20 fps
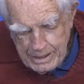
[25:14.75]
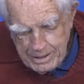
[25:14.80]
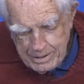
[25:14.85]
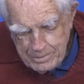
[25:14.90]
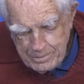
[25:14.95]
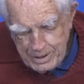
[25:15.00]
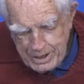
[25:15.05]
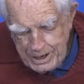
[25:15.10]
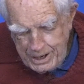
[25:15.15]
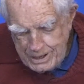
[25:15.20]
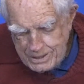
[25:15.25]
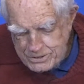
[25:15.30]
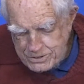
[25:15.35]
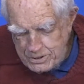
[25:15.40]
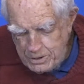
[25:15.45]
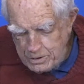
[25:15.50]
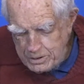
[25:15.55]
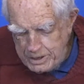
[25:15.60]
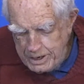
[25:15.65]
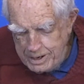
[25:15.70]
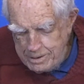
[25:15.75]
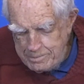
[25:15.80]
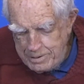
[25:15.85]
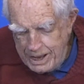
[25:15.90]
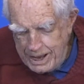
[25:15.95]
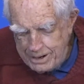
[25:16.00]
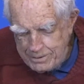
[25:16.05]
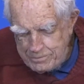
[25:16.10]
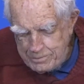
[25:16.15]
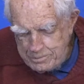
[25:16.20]
But he also came
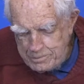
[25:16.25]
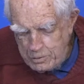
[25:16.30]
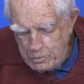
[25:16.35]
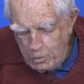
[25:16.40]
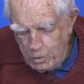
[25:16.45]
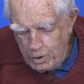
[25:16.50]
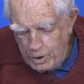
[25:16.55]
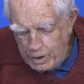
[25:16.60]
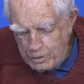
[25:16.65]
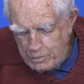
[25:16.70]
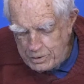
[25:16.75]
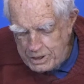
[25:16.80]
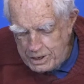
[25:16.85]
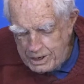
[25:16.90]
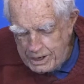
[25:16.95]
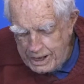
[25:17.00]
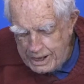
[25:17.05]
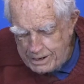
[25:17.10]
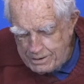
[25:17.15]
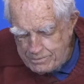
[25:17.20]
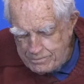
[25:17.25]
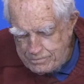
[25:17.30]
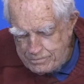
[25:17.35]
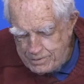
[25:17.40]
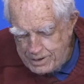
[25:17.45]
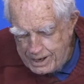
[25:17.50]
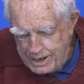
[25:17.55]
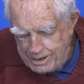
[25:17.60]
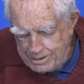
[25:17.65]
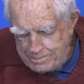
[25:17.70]
back from the war with a lot of
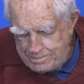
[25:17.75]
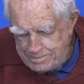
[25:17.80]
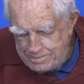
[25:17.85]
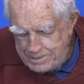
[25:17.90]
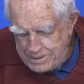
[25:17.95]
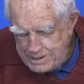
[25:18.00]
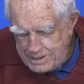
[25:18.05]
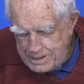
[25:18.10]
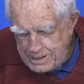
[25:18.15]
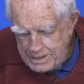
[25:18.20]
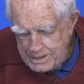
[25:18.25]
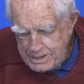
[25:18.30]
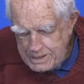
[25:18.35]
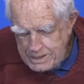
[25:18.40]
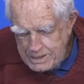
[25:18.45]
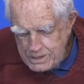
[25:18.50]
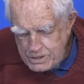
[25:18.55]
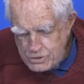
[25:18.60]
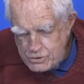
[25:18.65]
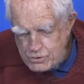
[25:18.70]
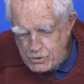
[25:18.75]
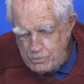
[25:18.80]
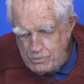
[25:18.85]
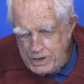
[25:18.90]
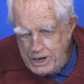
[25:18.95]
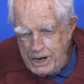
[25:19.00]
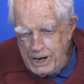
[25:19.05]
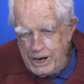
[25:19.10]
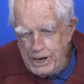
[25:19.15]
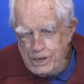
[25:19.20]
uh,
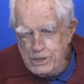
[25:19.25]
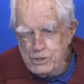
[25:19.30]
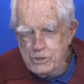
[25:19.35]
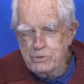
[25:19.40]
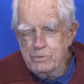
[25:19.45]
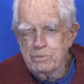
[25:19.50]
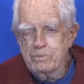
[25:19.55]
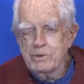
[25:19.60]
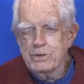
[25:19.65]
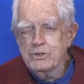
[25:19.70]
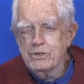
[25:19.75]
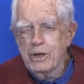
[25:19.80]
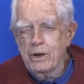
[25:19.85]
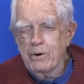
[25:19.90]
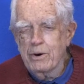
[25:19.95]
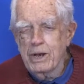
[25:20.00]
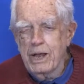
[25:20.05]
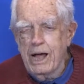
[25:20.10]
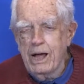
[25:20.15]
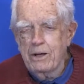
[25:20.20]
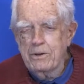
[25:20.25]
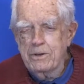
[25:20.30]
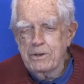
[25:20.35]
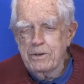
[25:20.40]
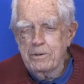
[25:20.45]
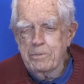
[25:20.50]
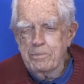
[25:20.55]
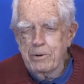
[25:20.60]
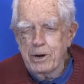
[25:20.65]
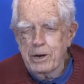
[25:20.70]
souvenirs, which they were allowed
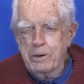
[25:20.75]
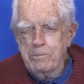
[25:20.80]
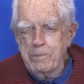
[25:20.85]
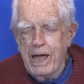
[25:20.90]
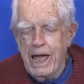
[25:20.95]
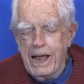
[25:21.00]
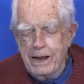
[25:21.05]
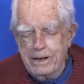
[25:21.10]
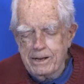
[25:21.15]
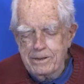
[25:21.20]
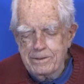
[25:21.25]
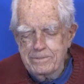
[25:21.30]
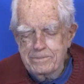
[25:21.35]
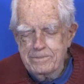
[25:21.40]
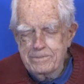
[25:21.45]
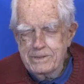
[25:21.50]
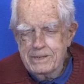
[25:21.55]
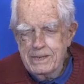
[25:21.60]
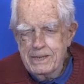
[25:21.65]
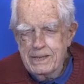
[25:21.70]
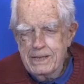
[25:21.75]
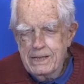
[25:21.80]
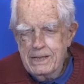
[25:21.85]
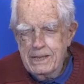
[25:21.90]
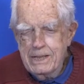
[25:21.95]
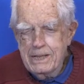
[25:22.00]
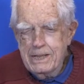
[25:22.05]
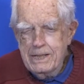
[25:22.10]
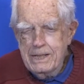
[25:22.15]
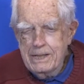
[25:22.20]
to bring back.
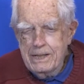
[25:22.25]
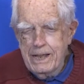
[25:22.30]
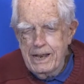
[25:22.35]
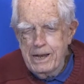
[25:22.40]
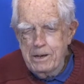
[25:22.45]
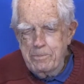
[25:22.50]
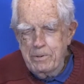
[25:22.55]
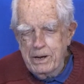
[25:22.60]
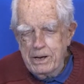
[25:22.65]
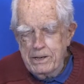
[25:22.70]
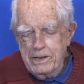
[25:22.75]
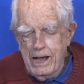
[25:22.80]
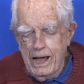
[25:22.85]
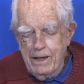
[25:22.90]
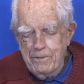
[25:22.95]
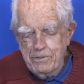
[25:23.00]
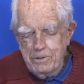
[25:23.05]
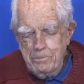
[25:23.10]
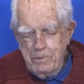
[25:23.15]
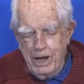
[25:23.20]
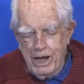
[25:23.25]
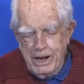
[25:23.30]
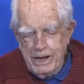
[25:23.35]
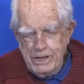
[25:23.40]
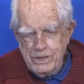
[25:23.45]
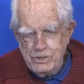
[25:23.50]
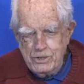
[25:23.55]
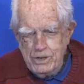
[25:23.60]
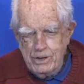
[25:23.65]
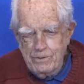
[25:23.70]
They picked off the
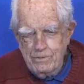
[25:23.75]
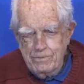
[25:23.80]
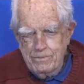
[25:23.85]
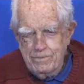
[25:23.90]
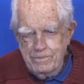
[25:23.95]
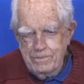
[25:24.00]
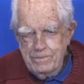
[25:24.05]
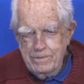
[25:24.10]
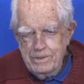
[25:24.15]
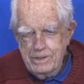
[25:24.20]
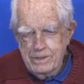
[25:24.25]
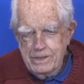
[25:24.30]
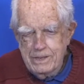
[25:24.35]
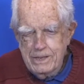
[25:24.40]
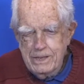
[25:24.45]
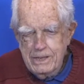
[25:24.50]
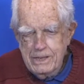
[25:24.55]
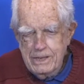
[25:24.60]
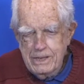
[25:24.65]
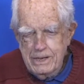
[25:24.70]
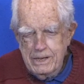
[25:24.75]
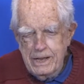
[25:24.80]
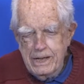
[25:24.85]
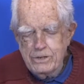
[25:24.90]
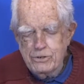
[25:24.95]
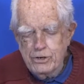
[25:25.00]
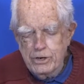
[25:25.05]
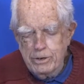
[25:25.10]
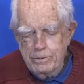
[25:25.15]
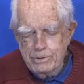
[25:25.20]
bodies of dead
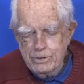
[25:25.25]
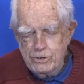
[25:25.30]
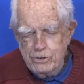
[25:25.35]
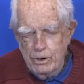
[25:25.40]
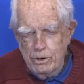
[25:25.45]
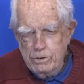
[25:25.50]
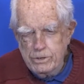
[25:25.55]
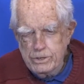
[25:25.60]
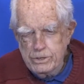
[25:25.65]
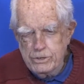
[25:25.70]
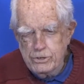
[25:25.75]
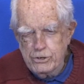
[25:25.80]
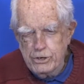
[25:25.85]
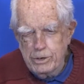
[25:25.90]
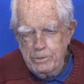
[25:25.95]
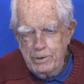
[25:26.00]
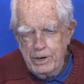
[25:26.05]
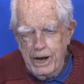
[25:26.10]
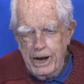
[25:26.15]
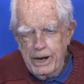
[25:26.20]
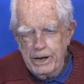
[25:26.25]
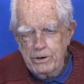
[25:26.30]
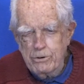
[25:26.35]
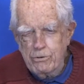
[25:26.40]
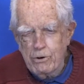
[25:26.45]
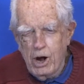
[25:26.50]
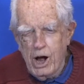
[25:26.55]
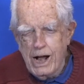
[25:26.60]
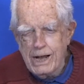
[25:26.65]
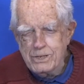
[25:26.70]
German soldiers, German Iron
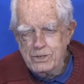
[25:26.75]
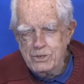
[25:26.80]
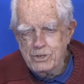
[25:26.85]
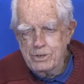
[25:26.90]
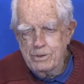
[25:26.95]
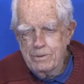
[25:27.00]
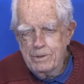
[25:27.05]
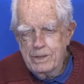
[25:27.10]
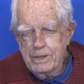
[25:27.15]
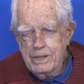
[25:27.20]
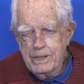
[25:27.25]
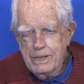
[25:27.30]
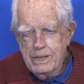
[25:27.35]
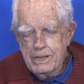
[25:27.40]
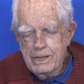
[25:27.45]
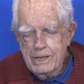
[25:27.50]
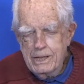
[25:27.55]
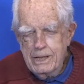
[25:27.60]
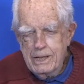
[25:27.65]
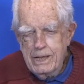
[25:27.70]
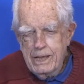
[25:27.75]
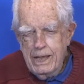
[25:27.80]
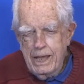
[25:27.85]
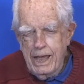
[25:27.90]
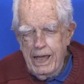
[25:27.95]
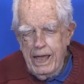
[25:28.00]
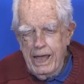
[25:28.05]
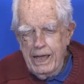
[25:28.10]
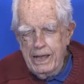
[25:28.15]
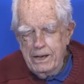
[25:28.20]
Cross,
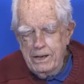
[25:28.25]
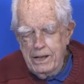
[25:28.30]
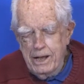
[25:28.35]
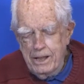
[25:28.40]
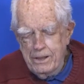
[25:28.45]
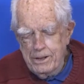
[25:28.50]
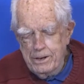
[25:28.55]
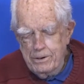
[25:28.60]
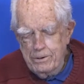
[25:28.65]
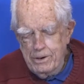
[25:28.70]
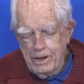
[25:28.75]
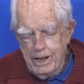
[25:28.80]
and other.